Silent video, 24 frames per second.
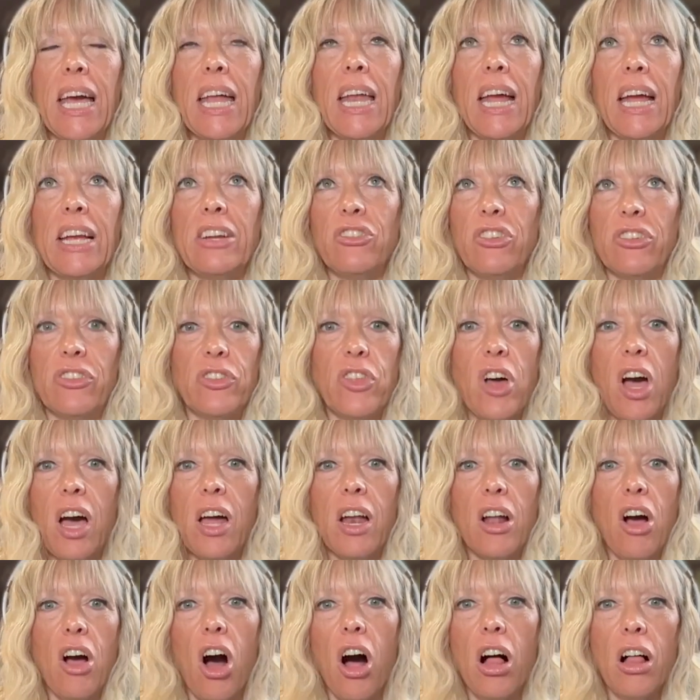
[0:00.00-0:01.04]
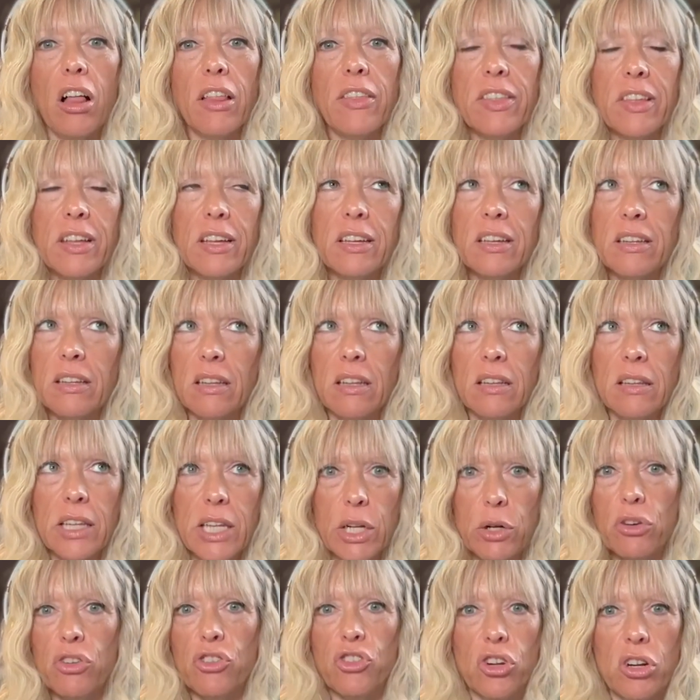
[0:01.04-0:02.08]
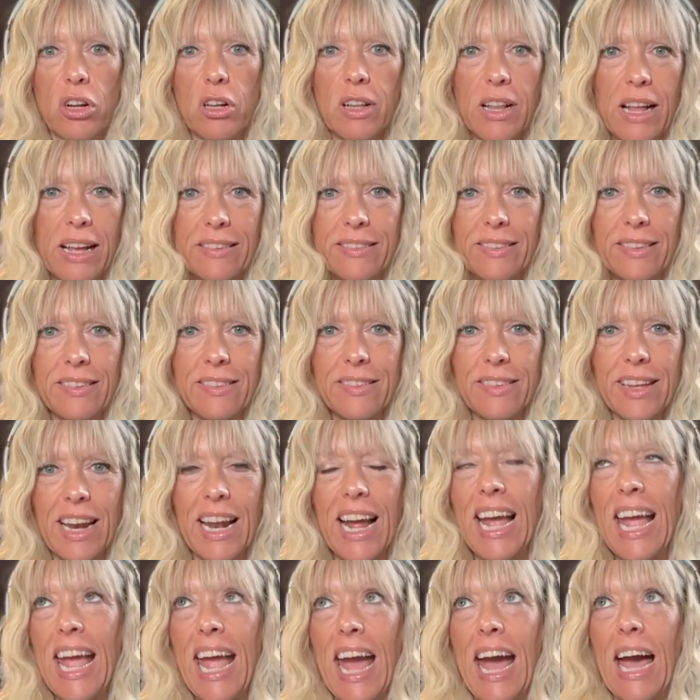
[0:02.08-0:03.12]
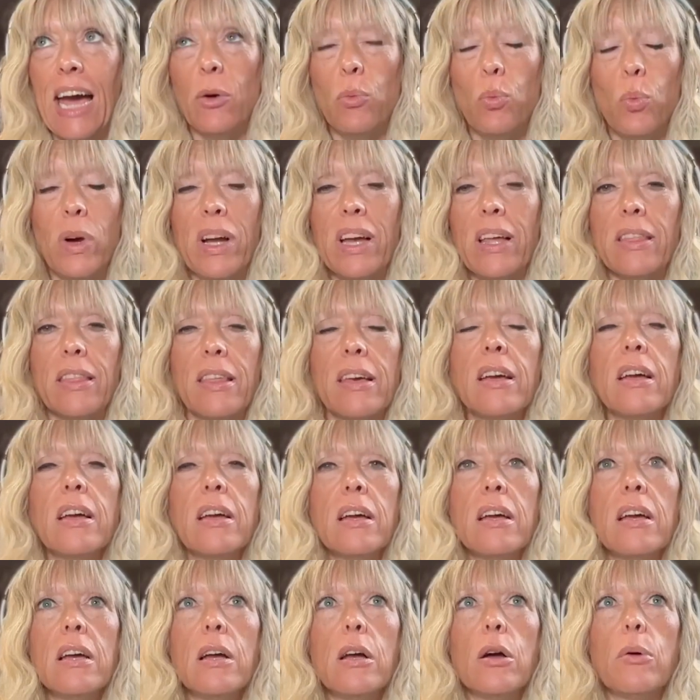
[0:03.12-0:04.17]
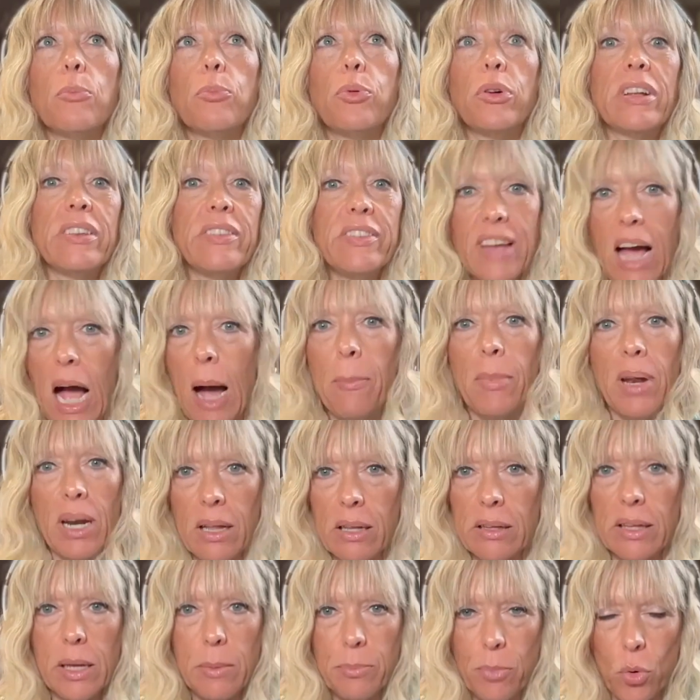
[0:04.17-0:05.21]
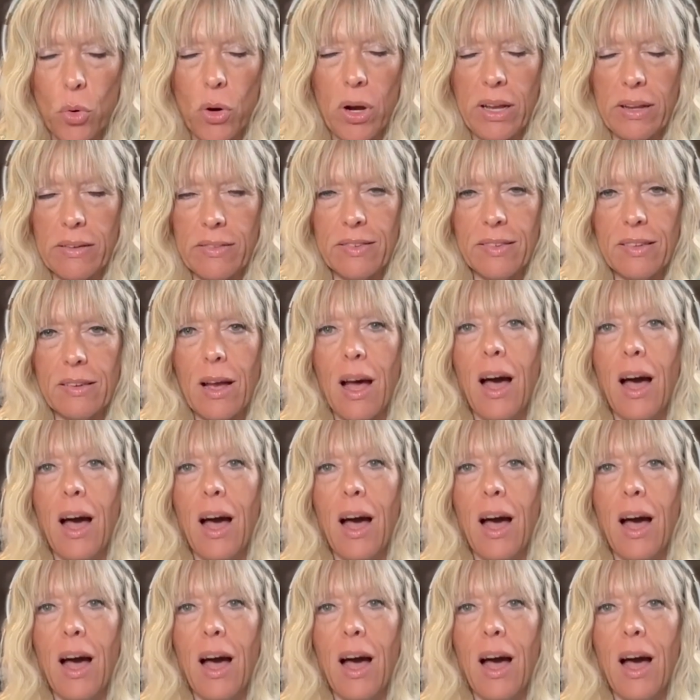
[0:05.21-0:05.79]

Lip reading: I just thought all the literature classes that I had with predominantly boys,